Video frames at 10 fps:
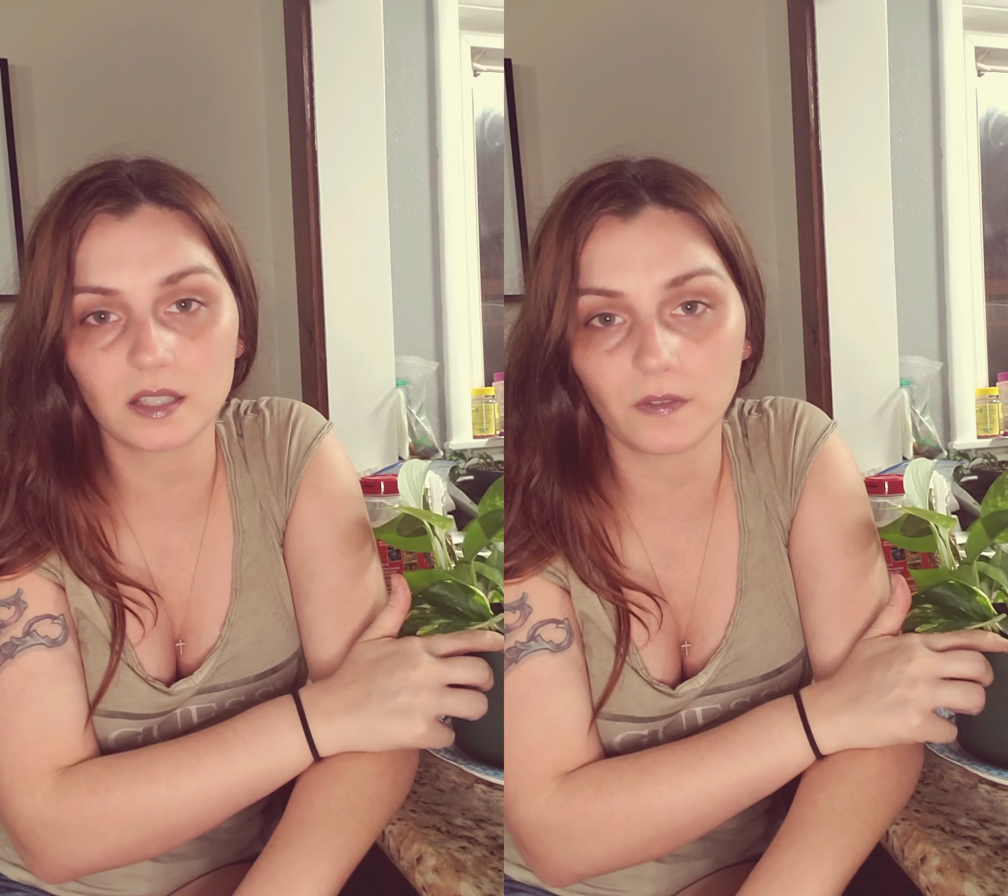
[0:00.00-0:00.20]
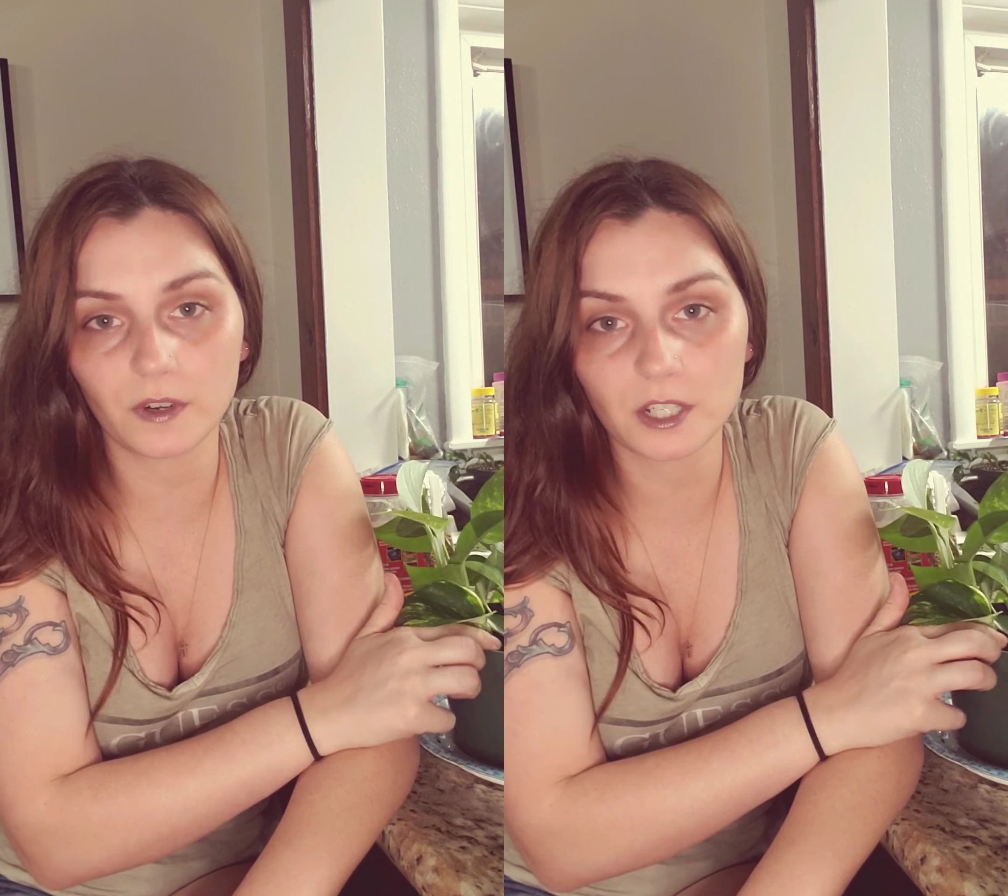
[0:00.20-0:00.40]

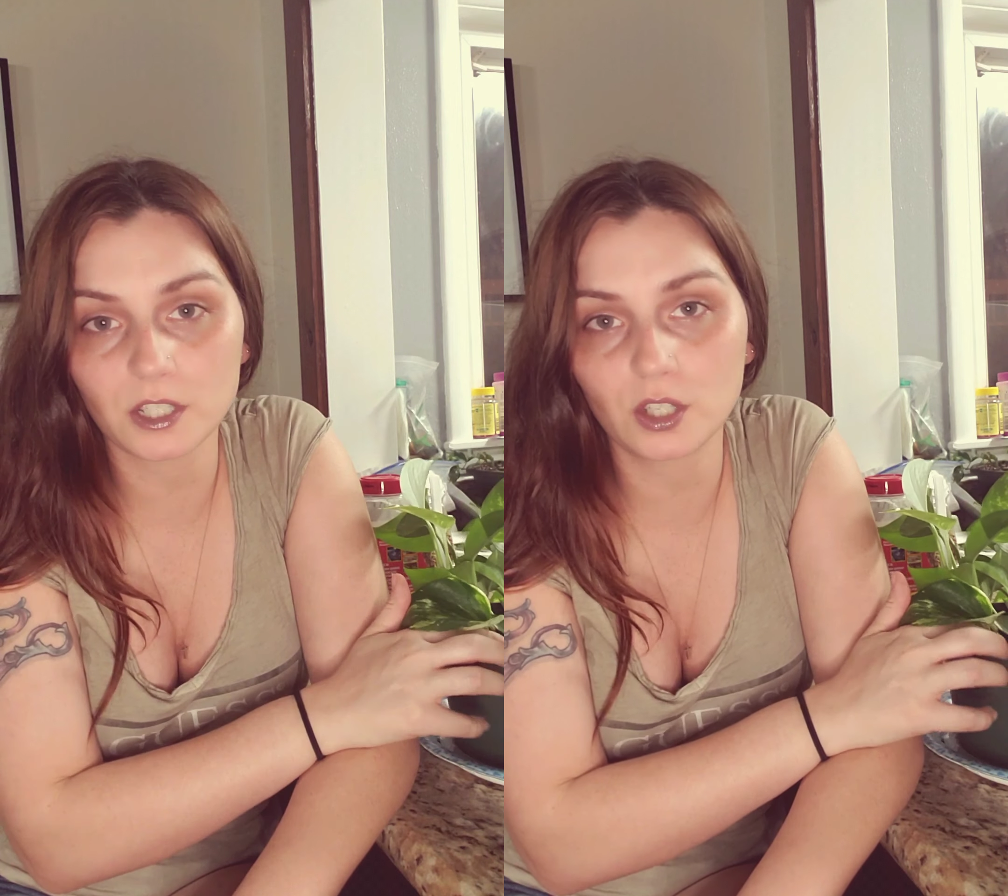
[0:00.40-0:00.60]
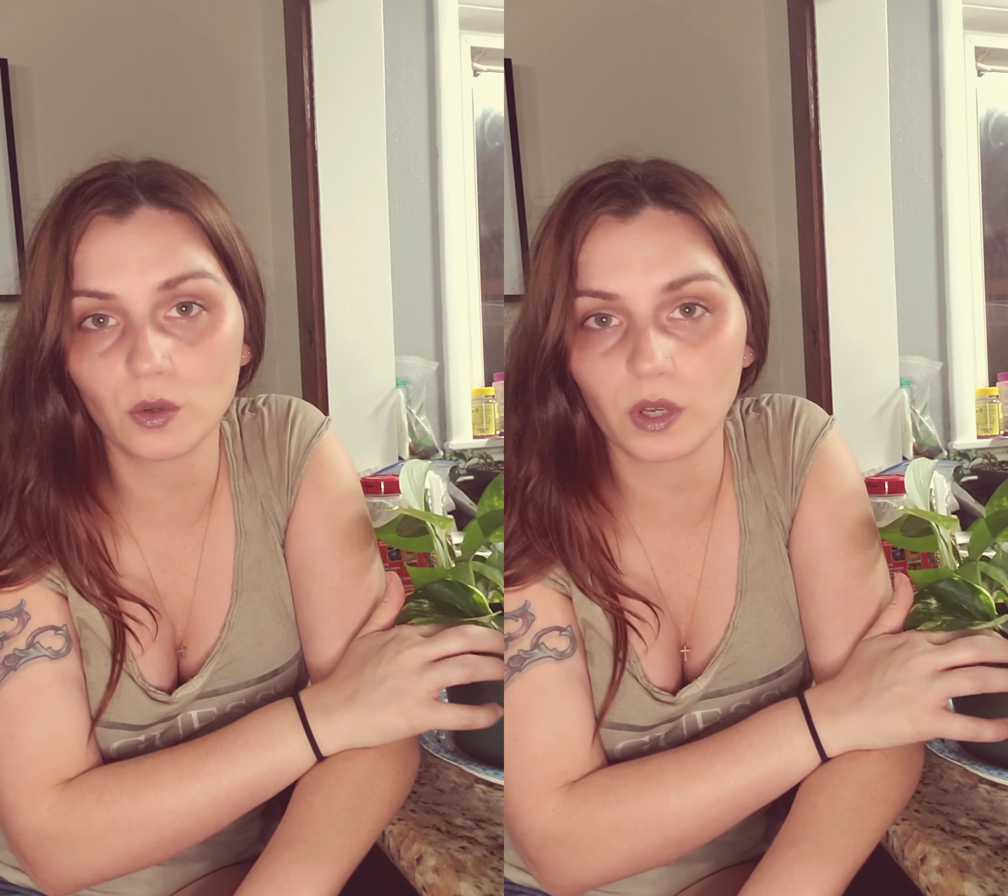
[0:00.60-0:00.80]
the
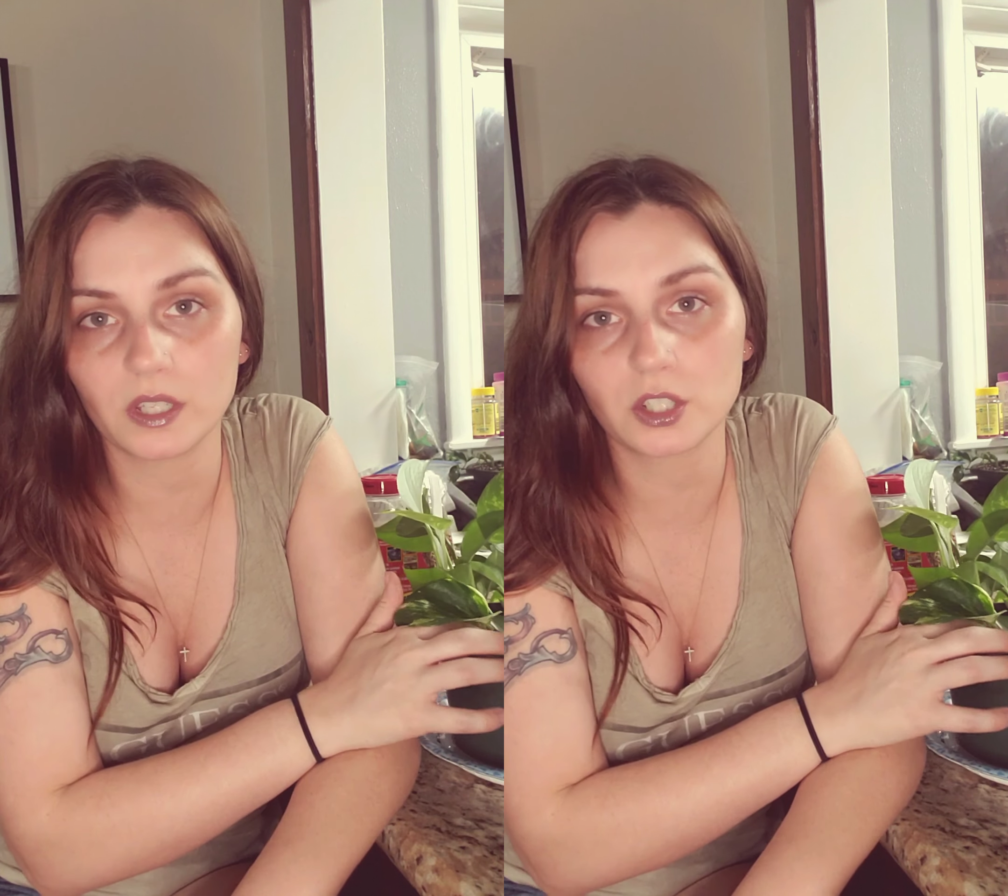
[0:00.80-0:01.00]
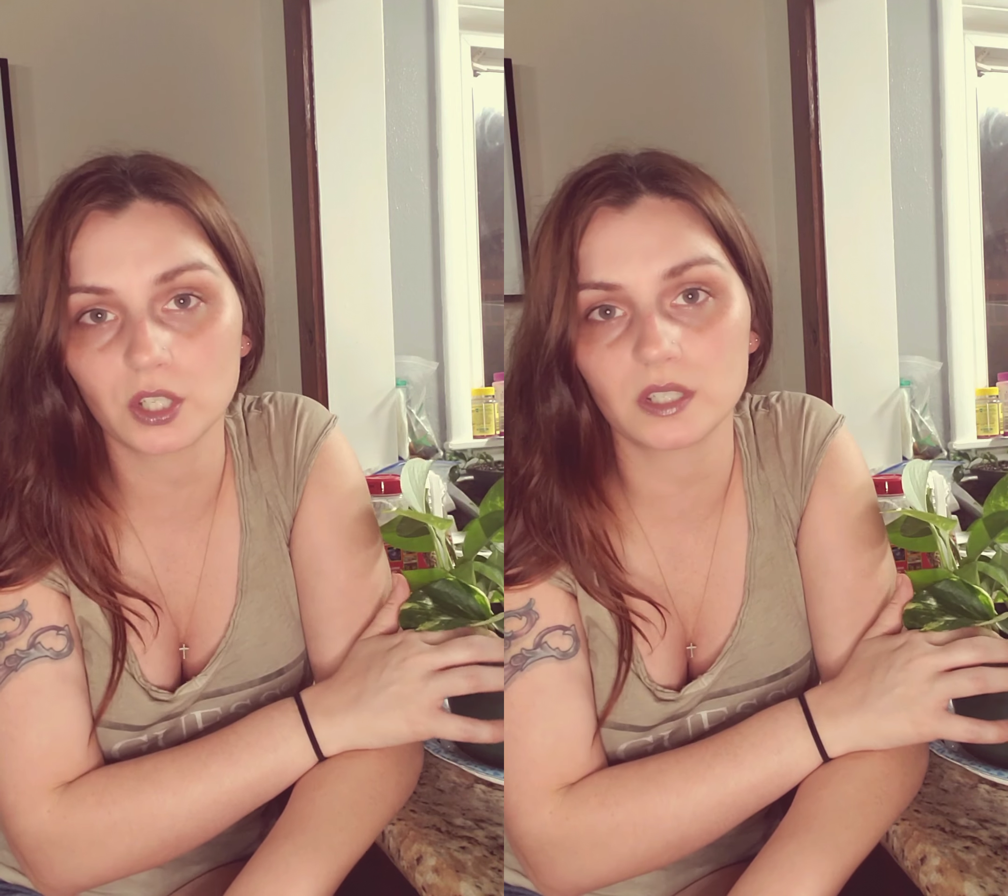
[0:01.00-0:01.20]
first 2
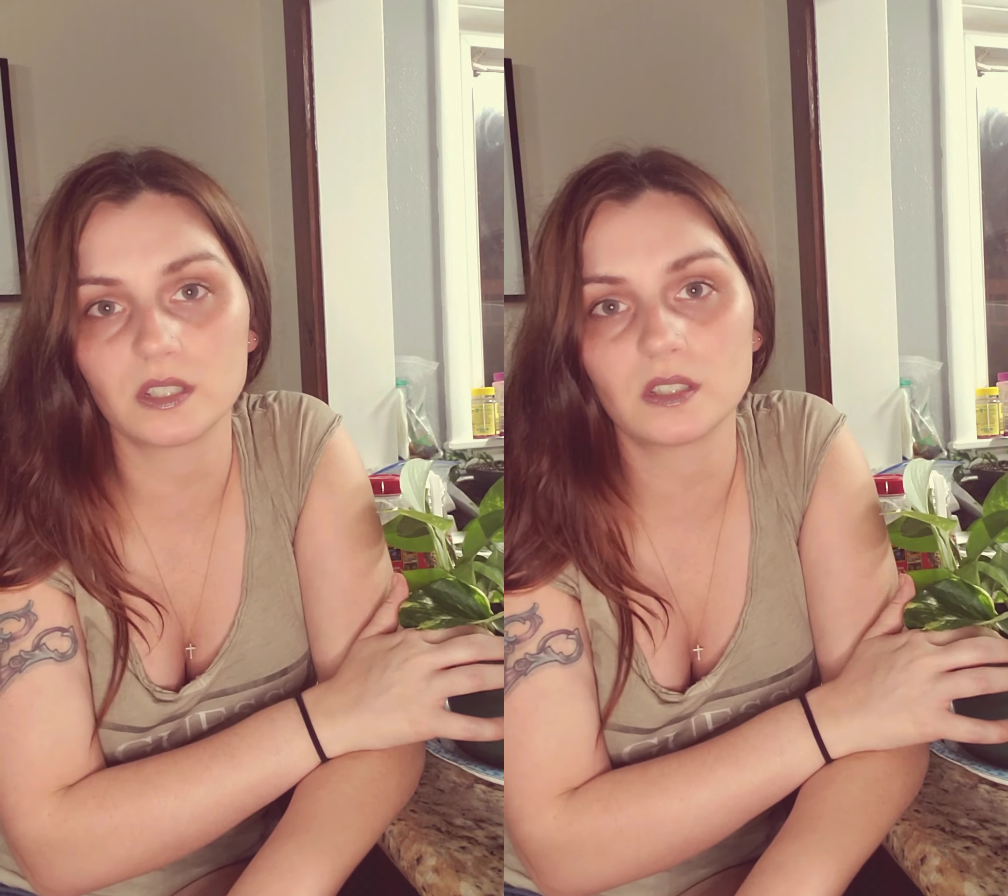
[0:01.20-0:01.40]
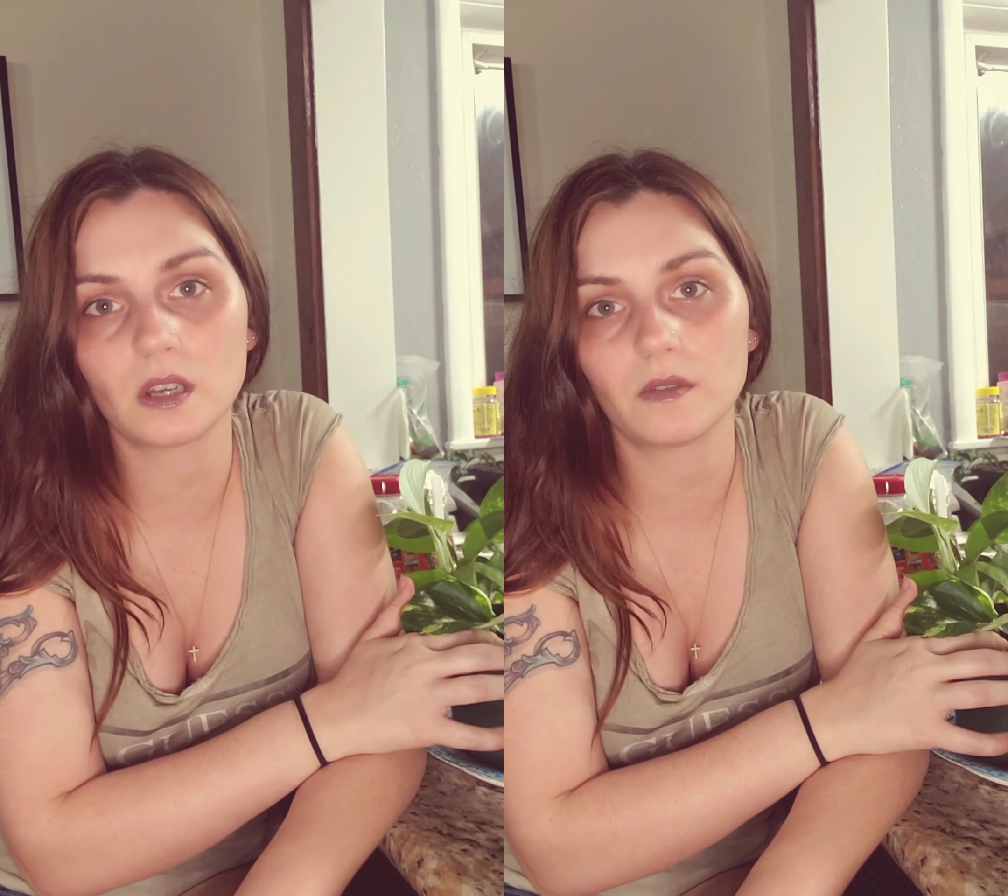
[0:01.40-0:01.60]
inches